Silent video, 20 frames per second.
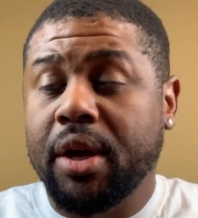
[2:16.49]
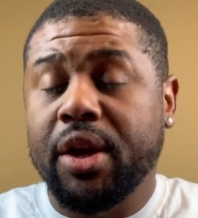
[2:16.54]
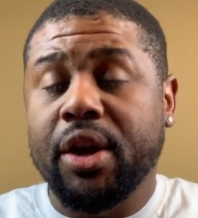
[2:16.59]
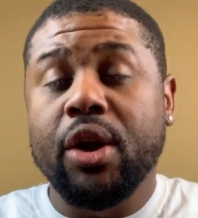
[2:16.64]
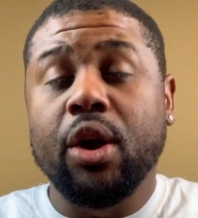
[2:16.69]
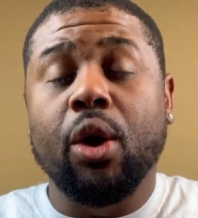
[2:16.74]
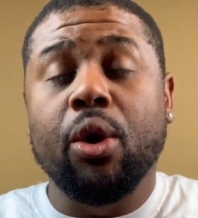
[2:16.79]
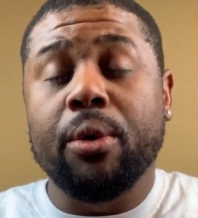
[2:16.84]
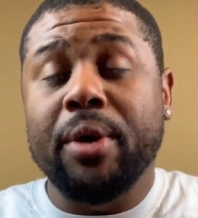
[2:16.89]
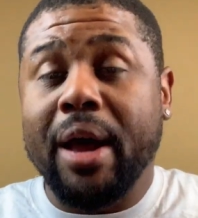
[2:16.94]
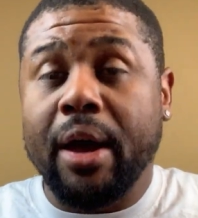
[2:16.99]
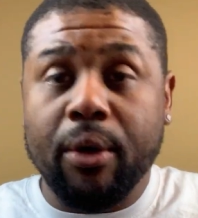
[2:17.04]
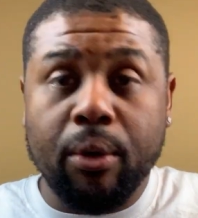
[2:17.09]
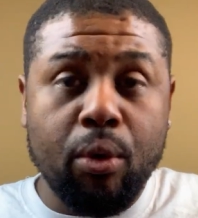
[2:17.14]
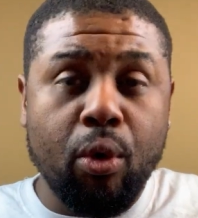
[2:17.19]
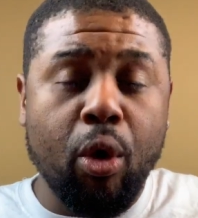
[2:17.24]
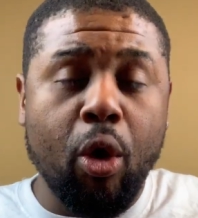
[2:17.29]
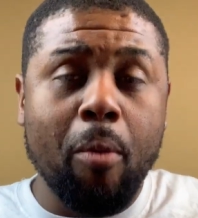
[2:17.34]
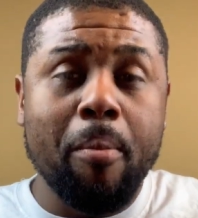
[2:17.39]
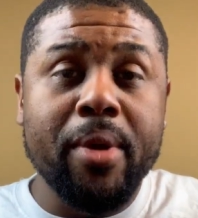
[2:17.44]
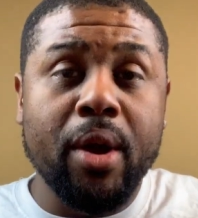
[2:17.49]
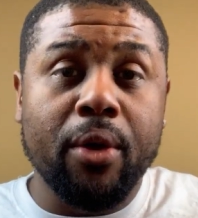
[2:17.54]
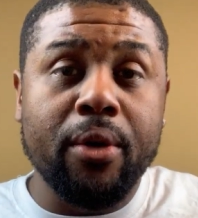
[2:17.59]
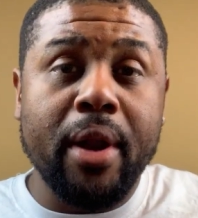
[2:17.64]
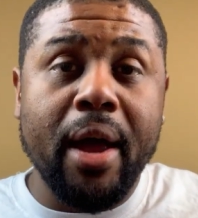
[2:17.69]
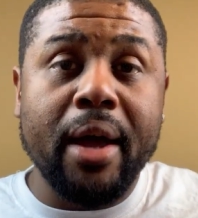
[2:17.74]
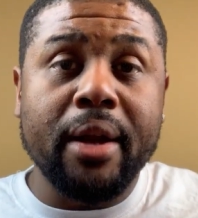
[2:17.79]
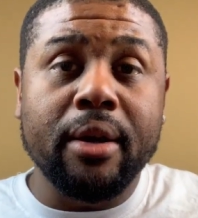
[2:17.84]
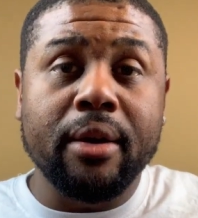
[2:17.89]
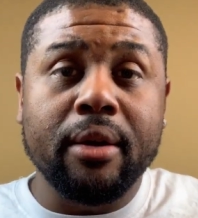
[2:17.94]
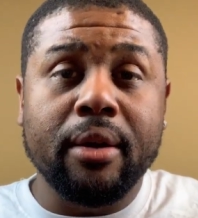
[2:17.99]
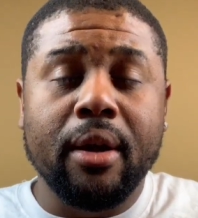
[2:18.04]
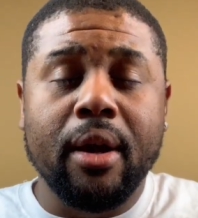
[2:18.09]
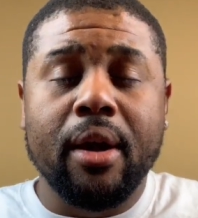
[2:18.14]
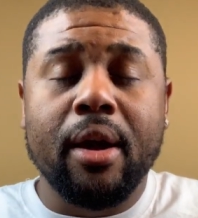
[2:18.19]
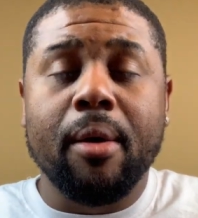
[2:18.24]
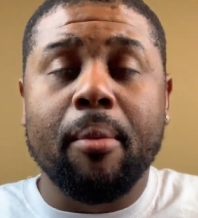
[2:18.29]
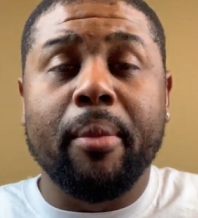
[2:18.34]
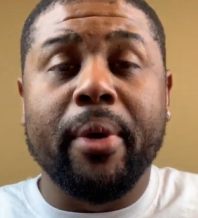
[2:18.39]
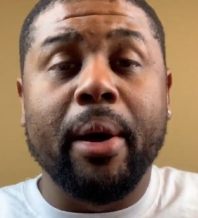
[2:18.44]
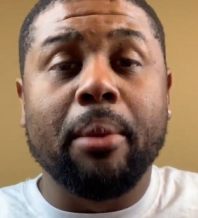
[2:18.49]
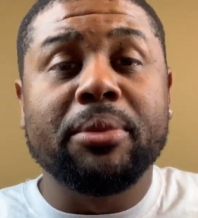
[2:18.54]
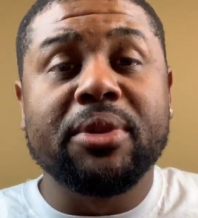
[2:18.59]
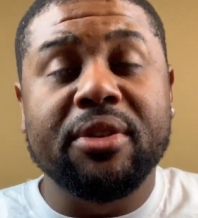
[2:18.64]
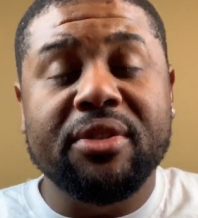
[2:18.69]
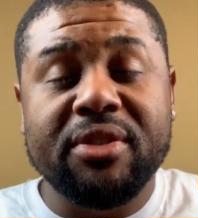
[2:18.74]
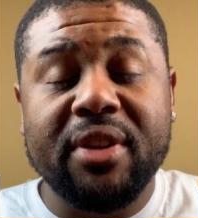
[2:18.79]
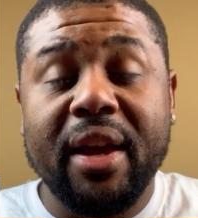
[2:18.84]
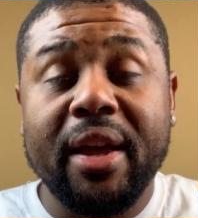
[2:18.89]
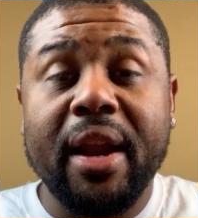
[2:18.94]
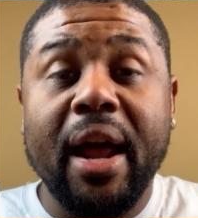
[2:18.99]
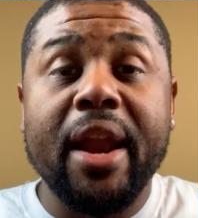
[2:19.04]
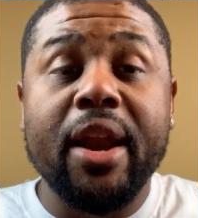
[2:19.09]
You know, now don't quote me on that, but I'm just saying,